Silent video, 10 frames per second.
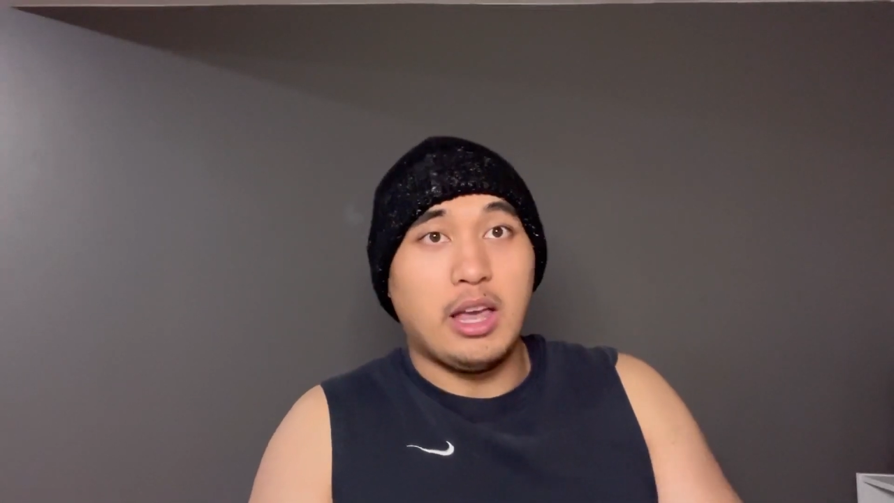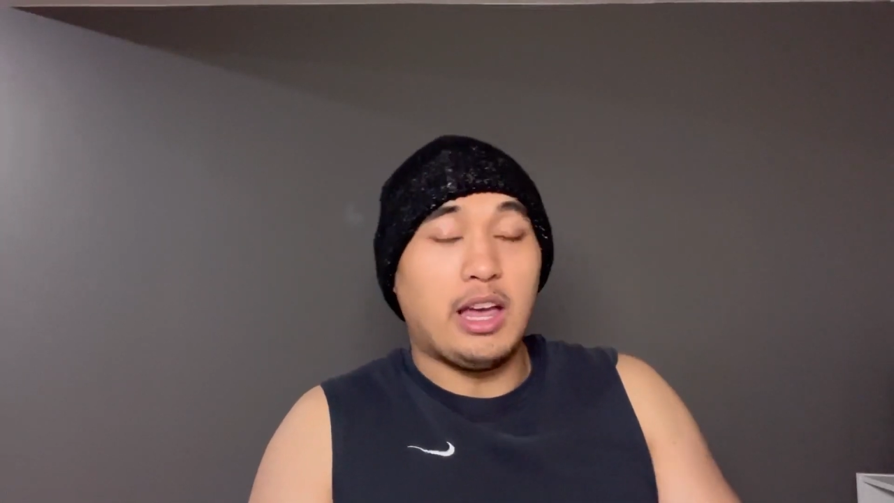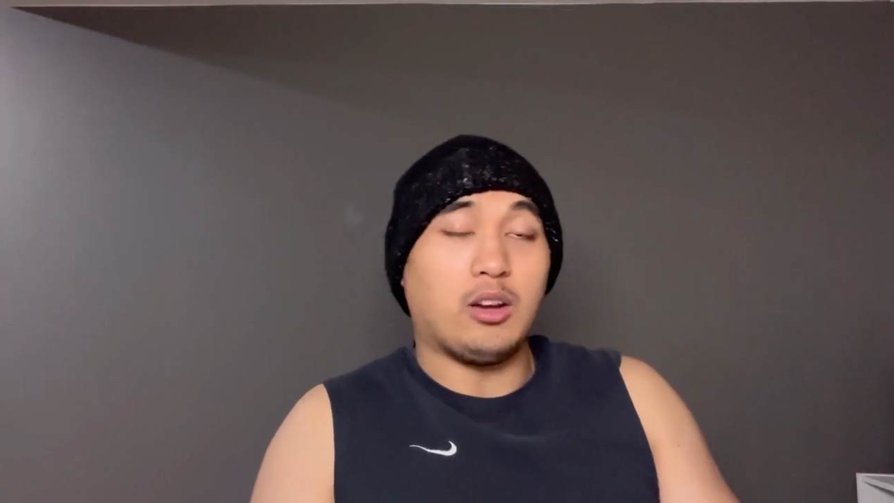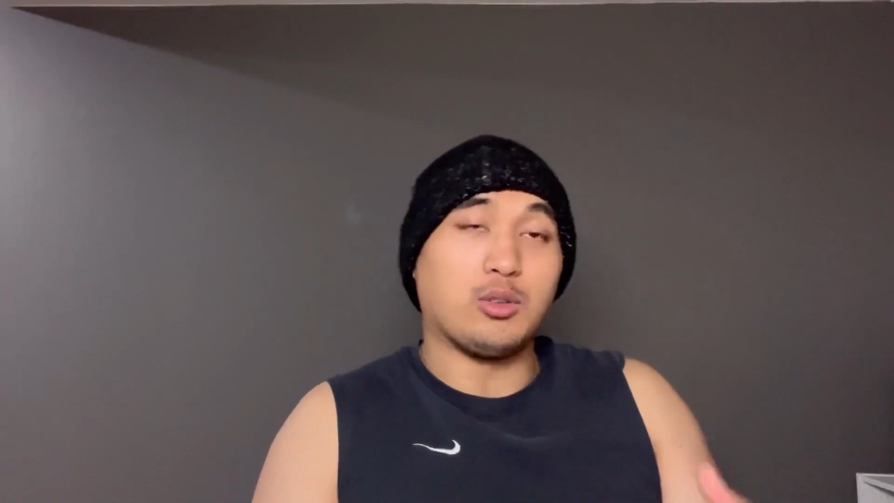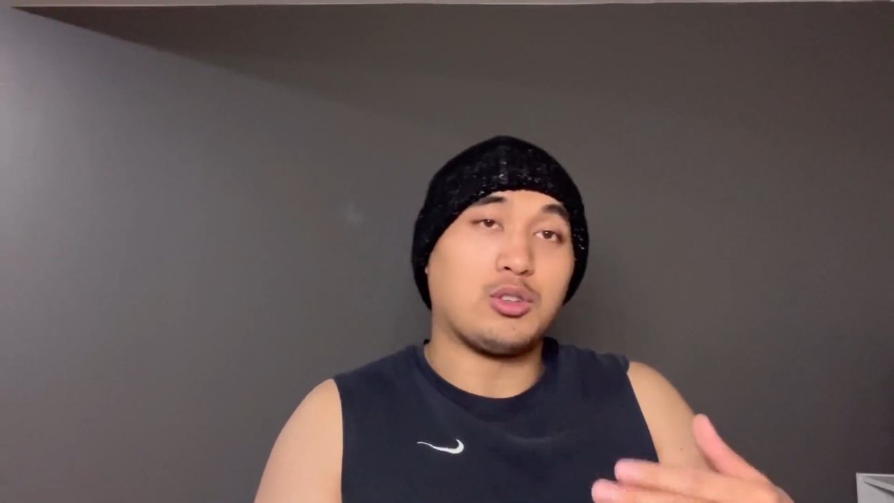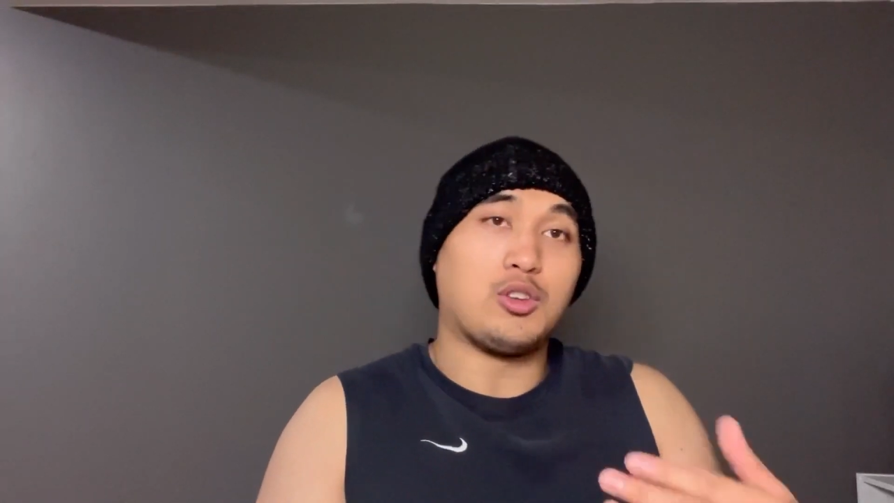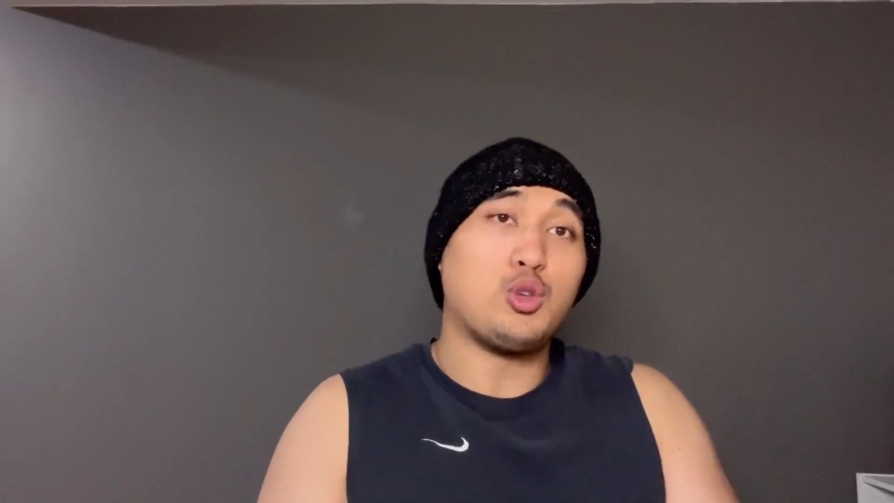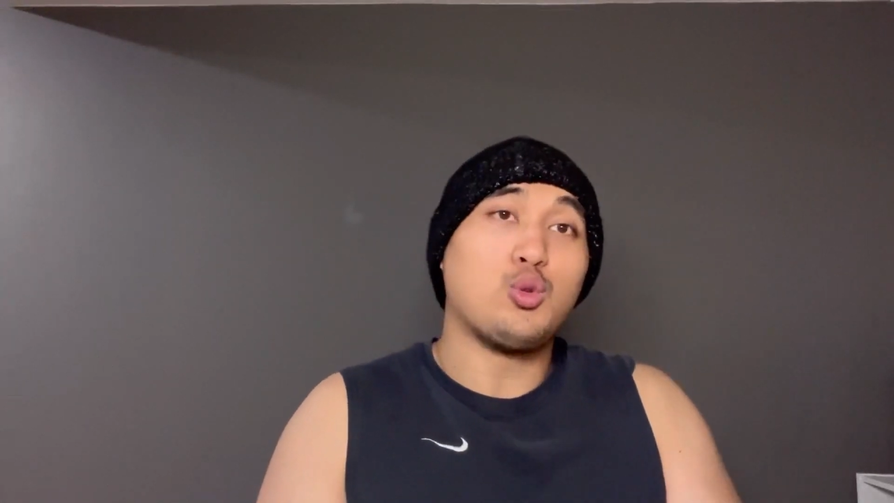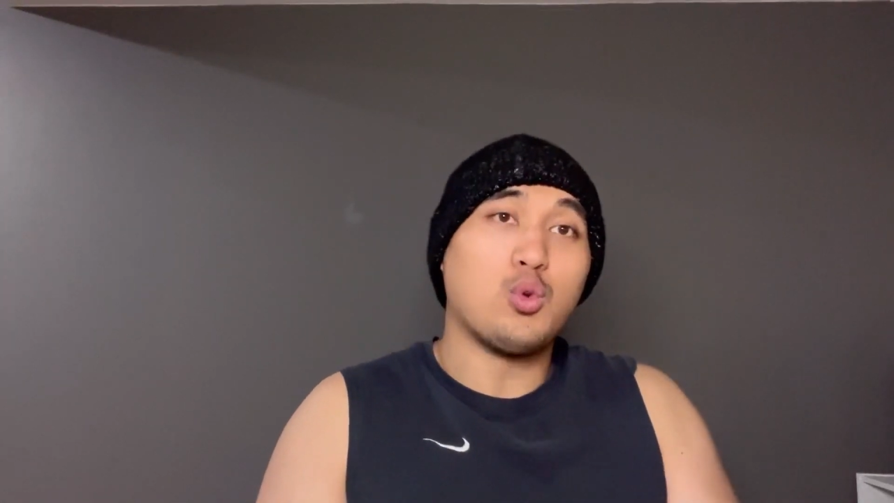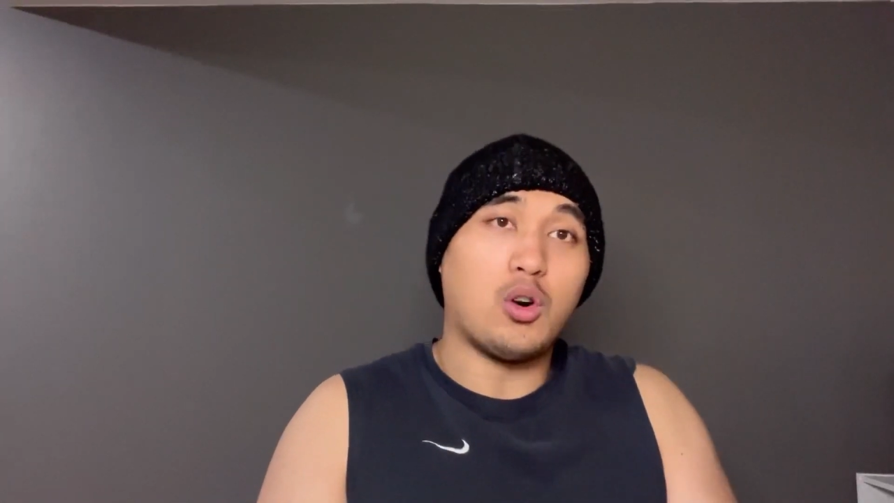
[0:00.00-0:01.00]
and I'll see
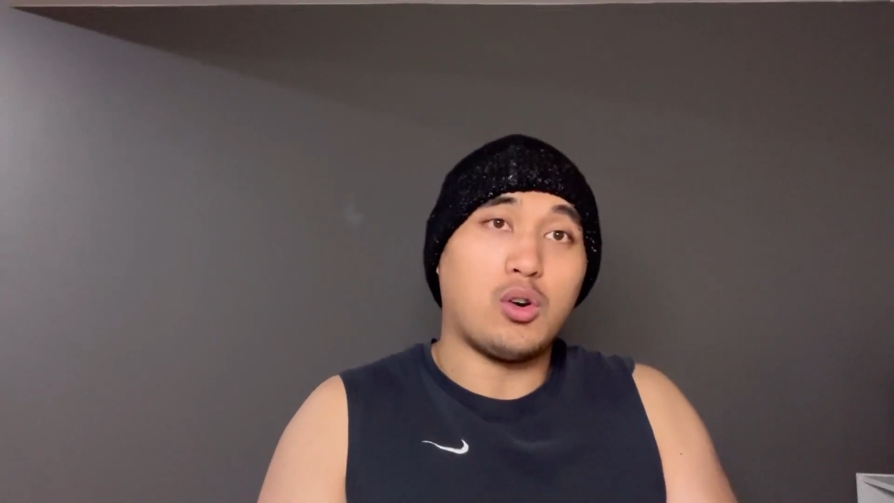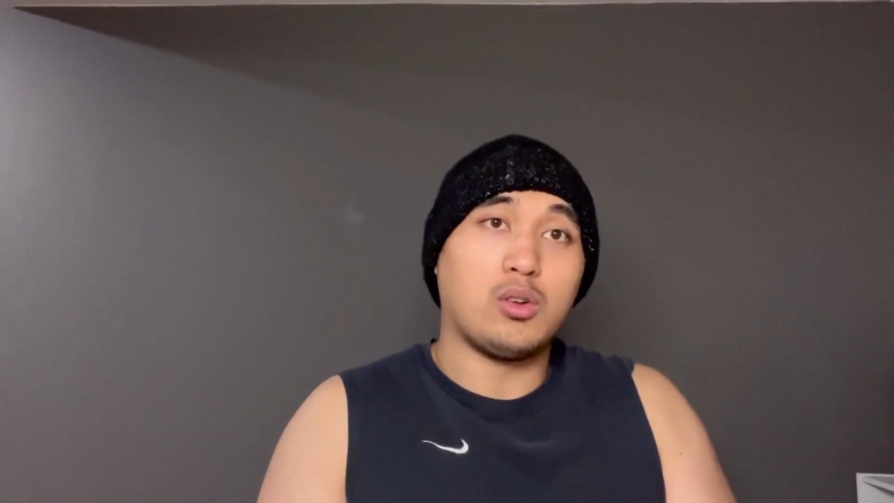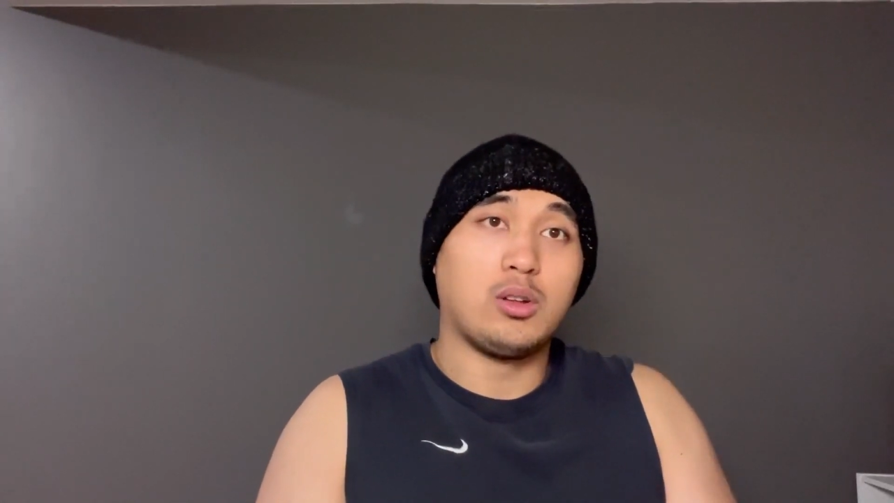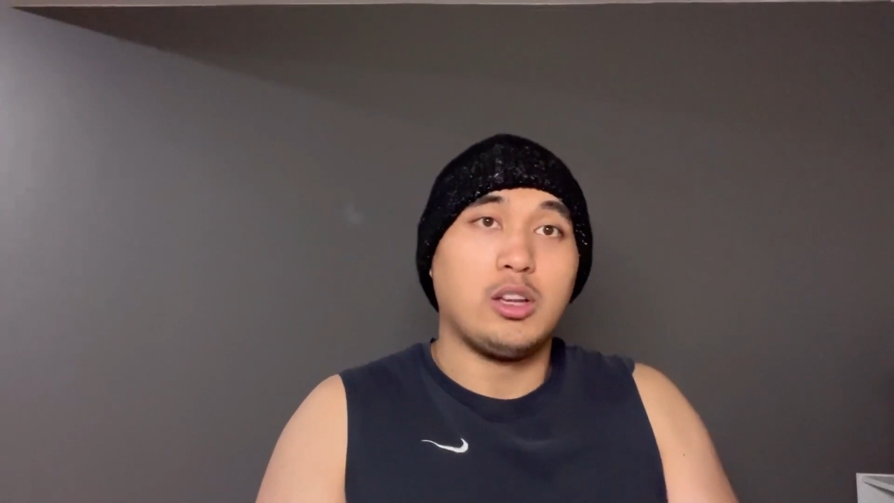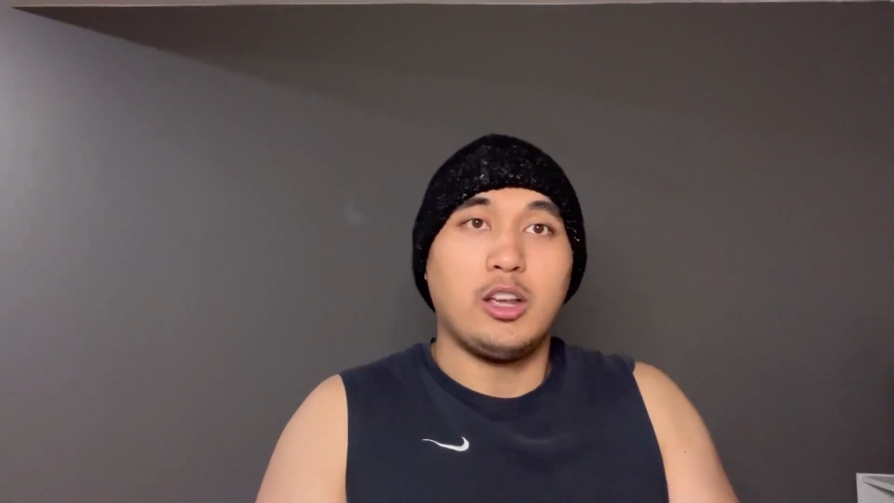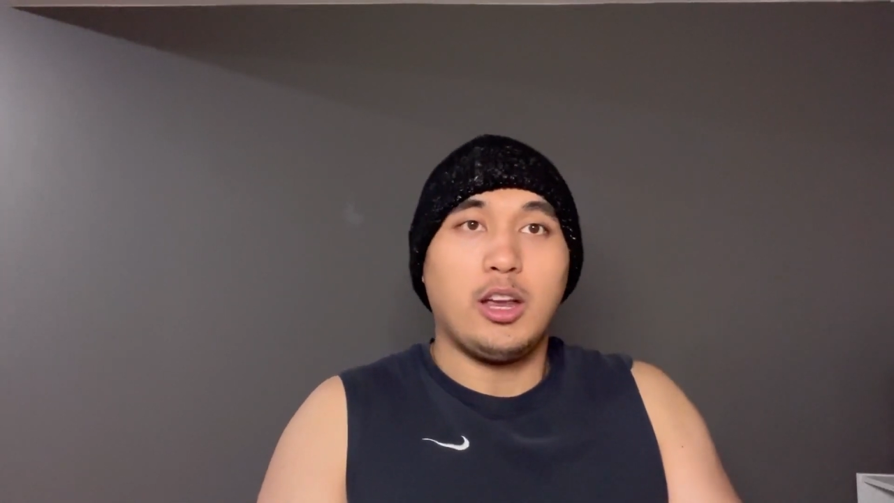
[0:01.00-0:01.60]
you all